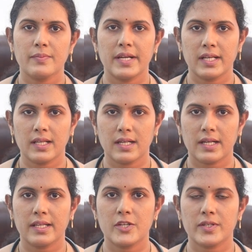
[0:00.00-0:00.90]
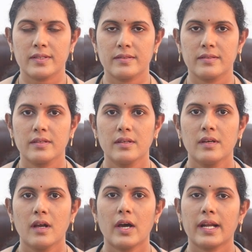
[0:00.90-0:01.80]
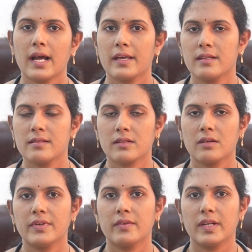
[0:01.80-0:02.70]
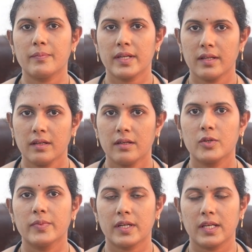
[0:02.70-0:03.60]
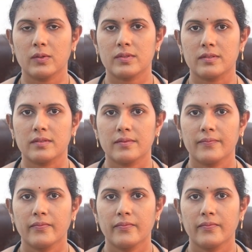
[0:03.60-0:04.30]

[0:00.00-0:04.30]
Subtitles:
medical conditions are high risk of developing tuberculosis.